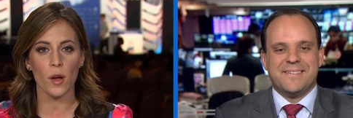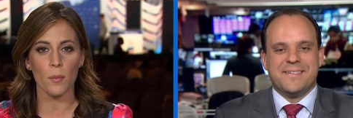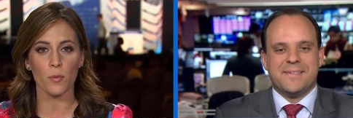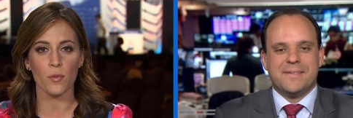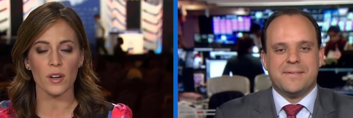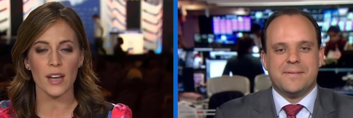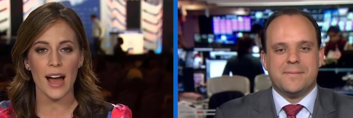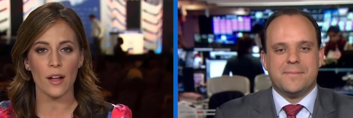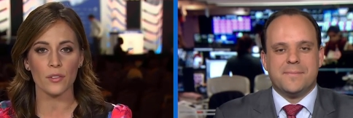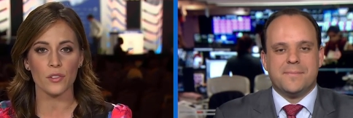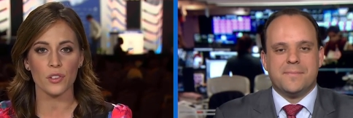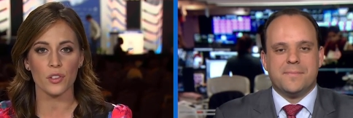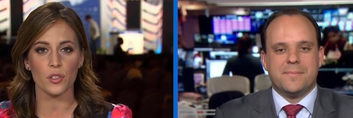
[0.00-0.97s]
Speaker 1: Trump
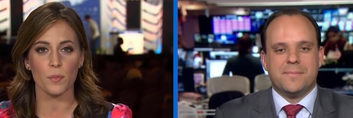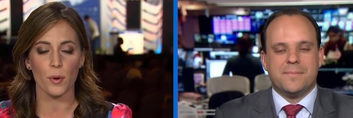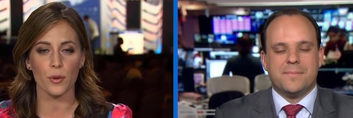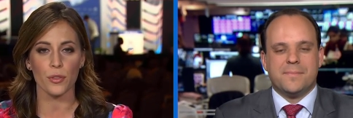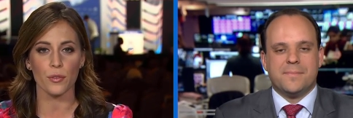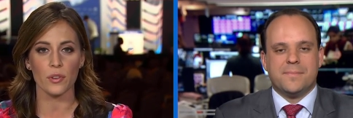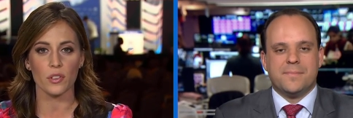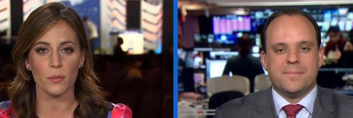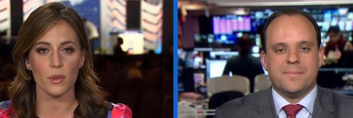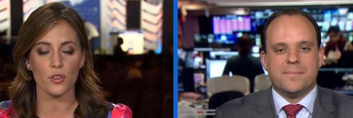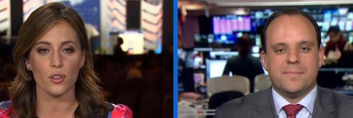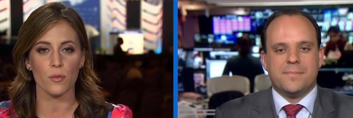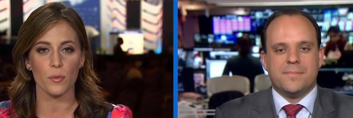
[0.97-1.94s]
renounce his birtherism
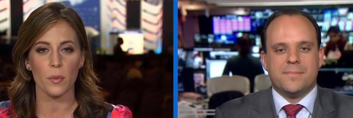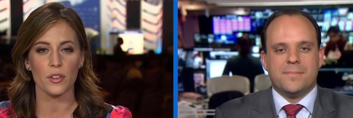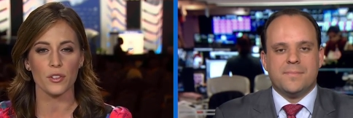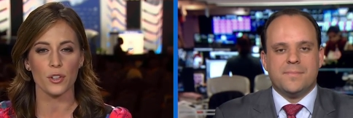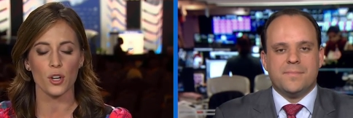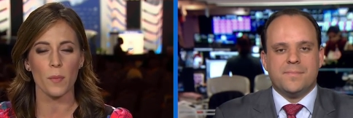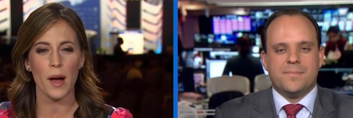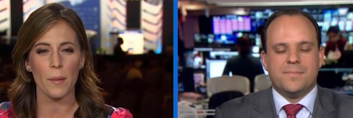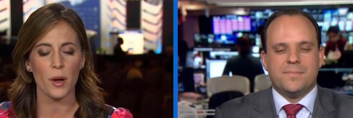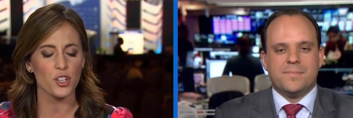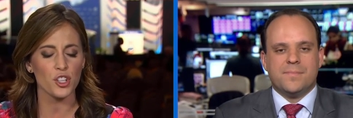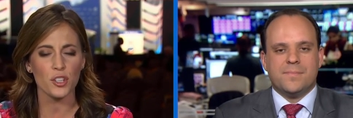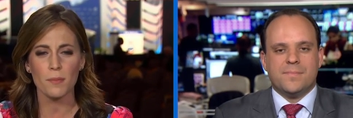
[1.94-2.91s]
issue with President
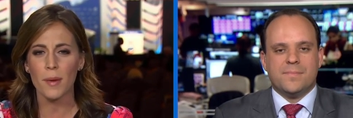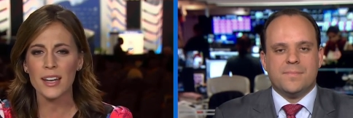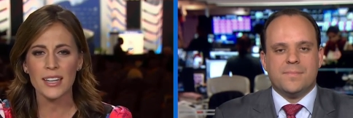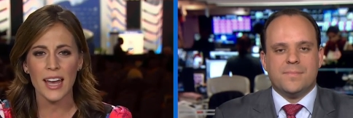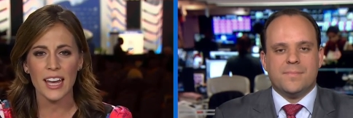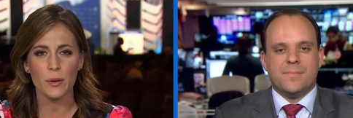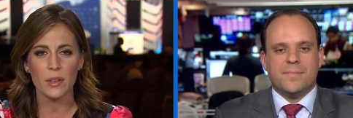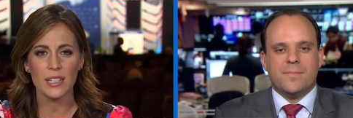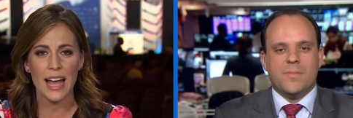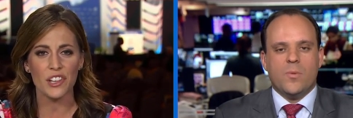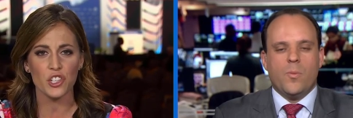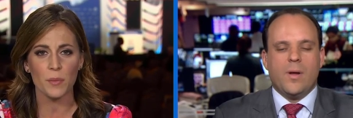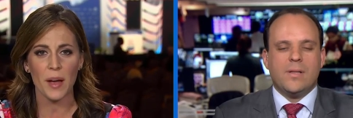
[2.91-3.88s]
Obama? Just Monday, he was
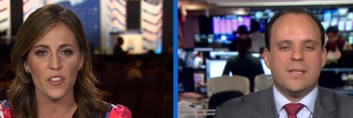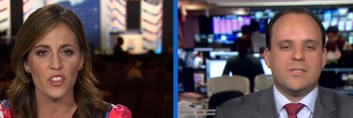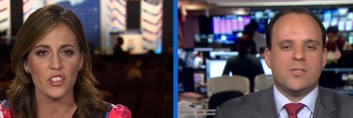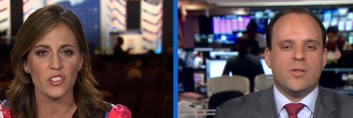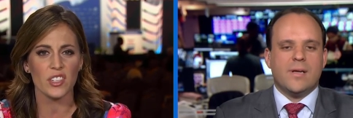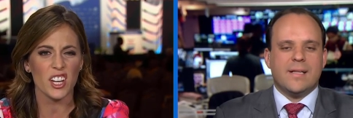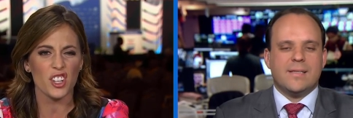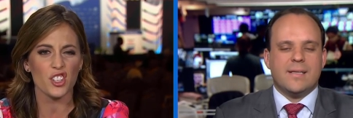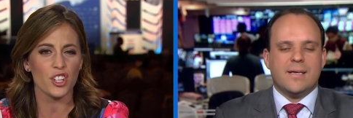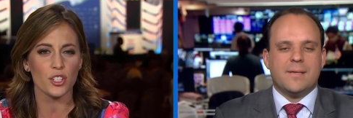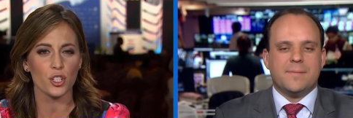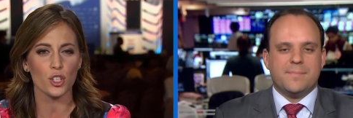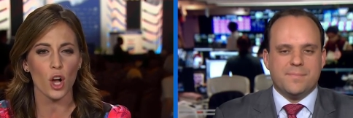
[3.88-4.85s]
asked well, about this and said he the,
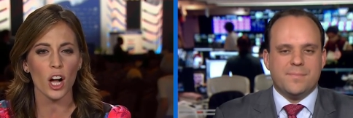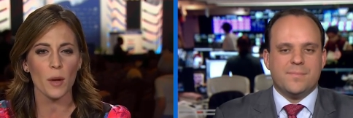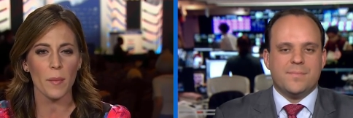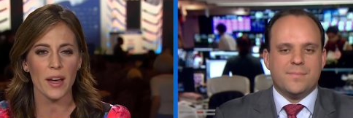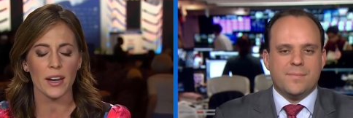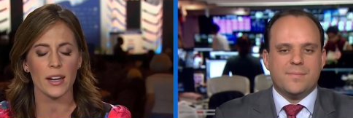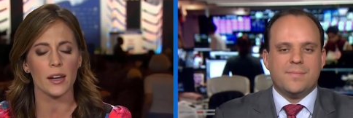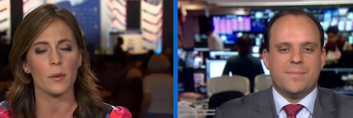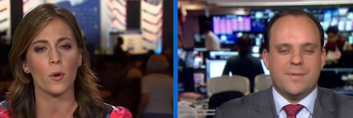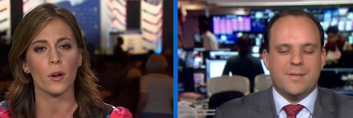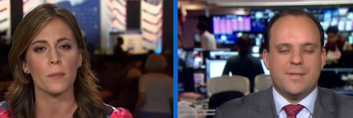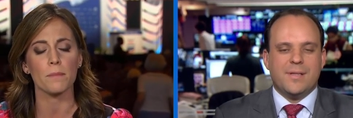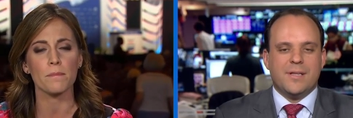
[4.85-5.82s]
just doesn't talk about it
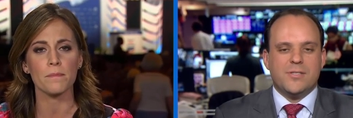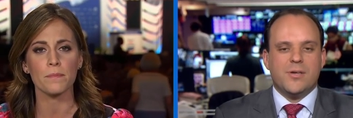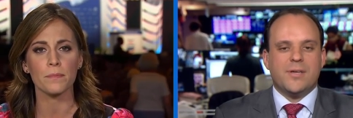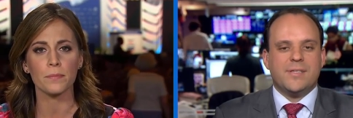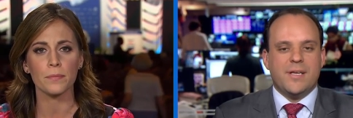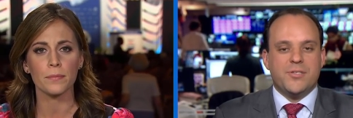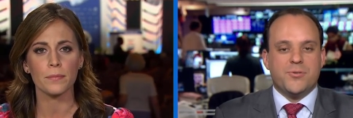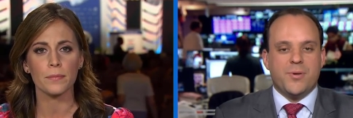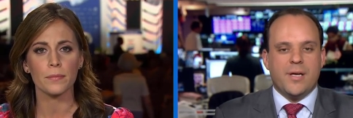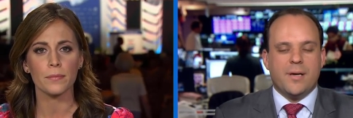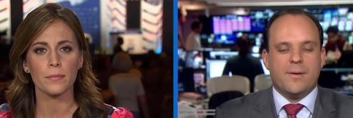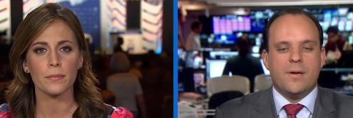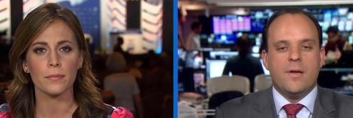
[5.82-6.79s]
anymore.
Speaker 2: Let's look at the history
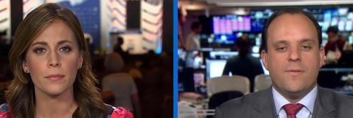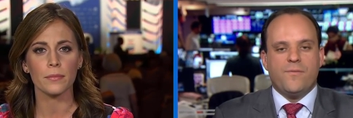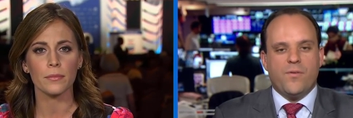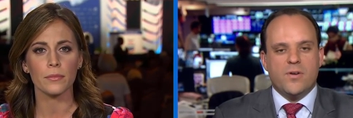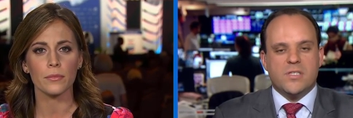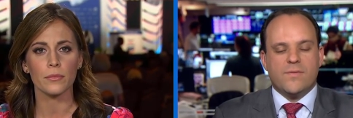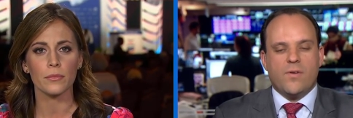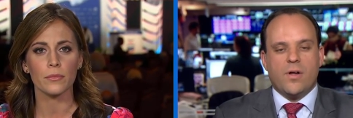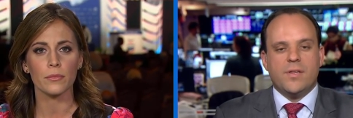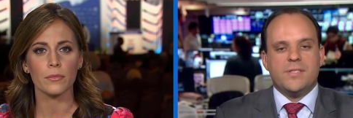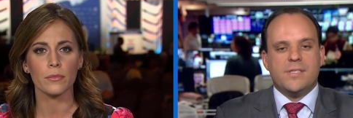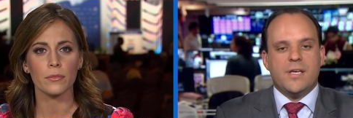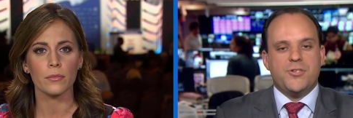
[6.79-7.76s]
here. First of all,
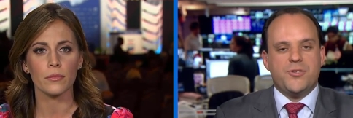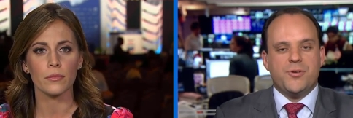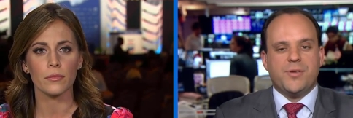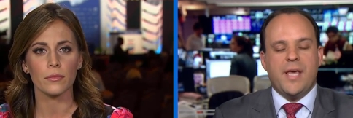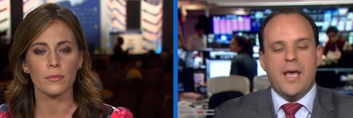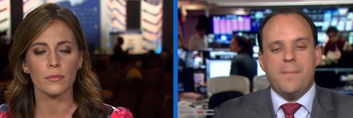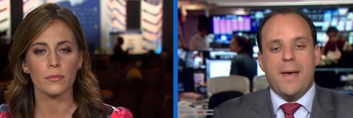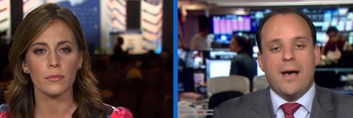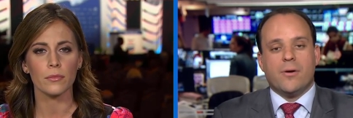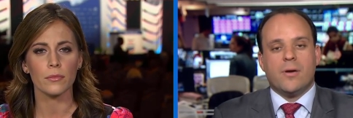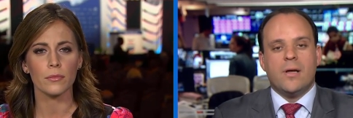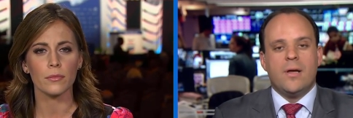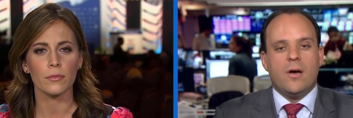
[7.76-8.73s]
this issue came
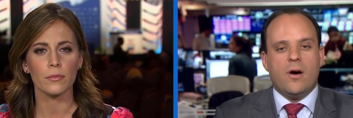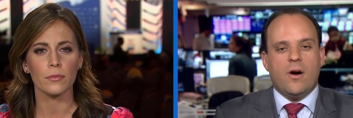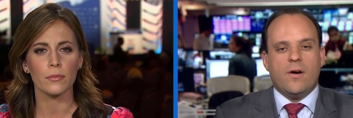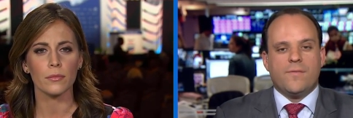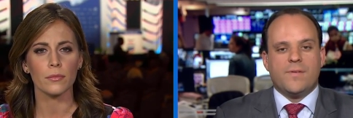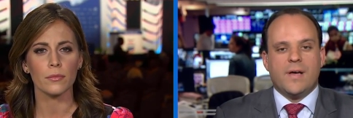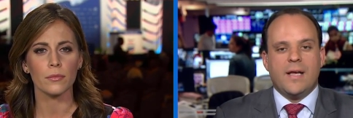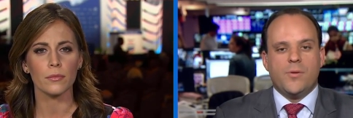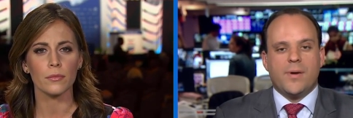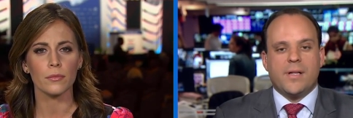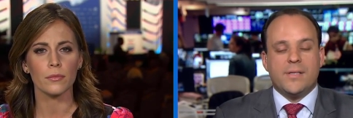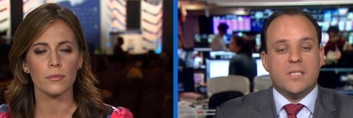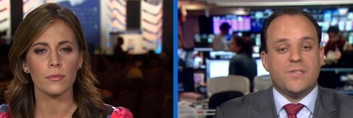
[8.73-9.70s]
out of
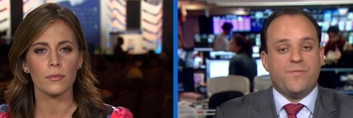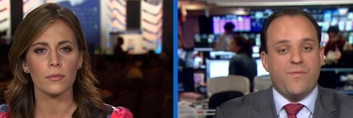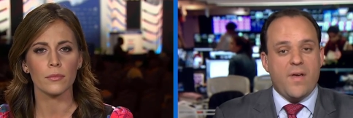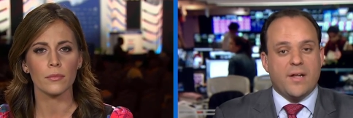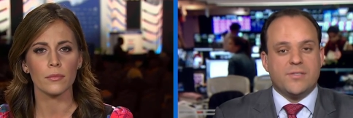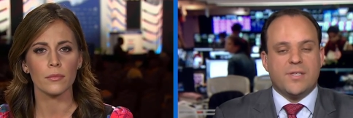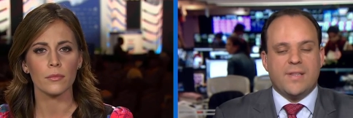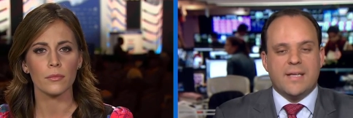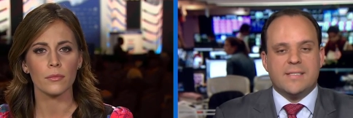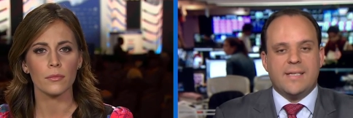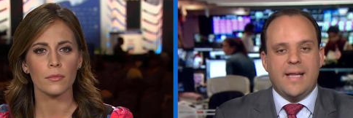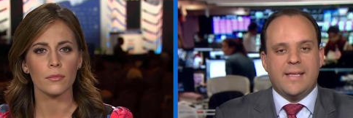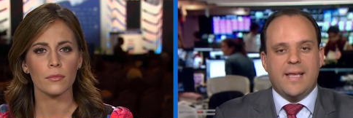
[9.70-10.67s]
Hillary Clinton's failed
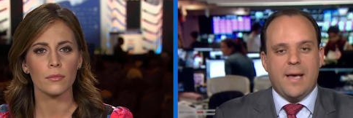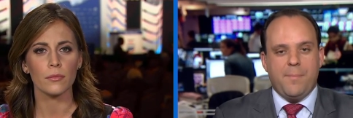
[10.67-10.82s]
2008